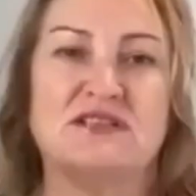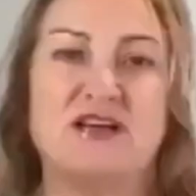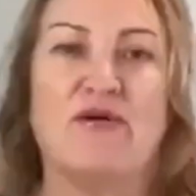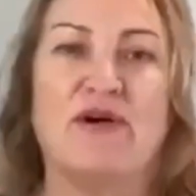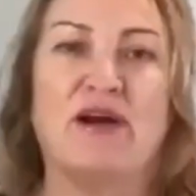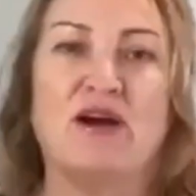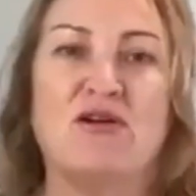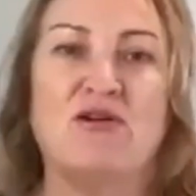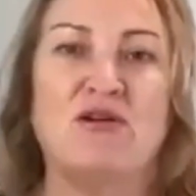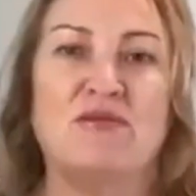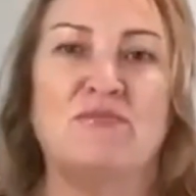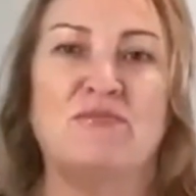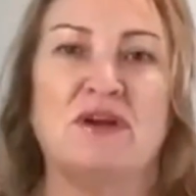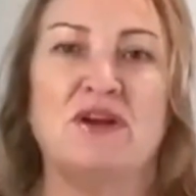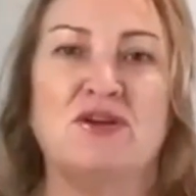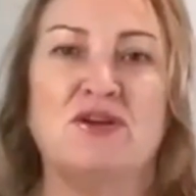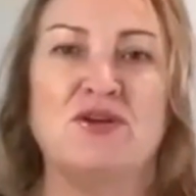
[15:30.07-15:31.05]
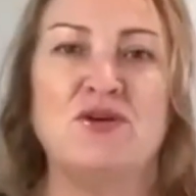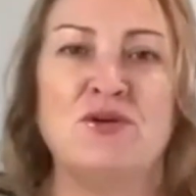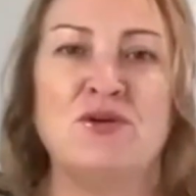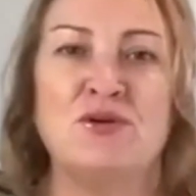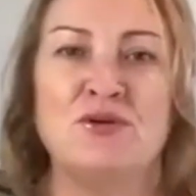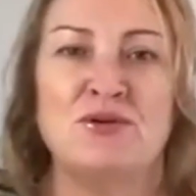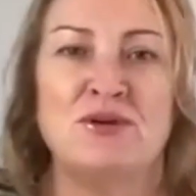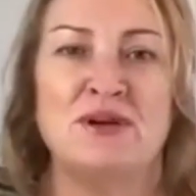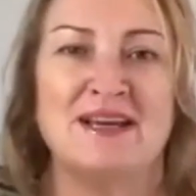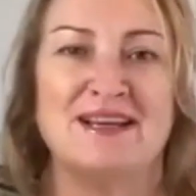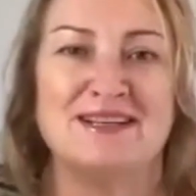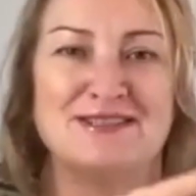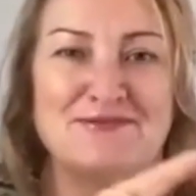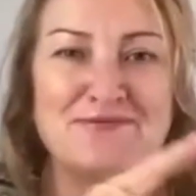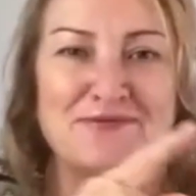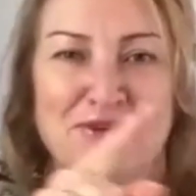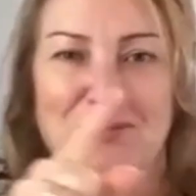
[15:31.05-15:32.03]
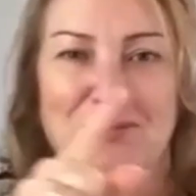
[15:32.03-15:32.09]
going on, but you need
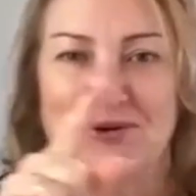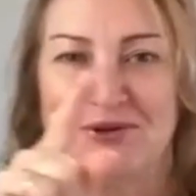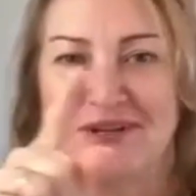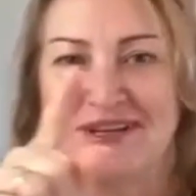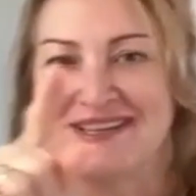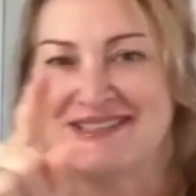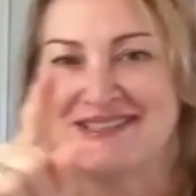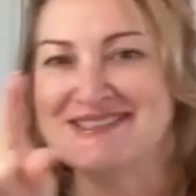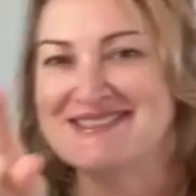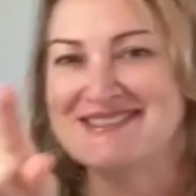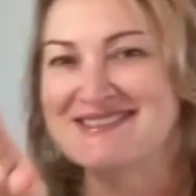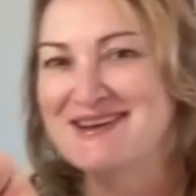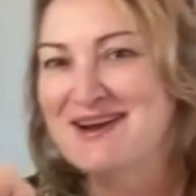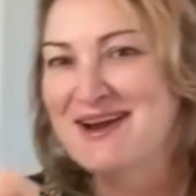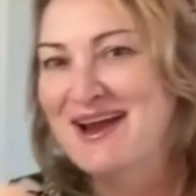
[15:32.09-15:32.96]
to view this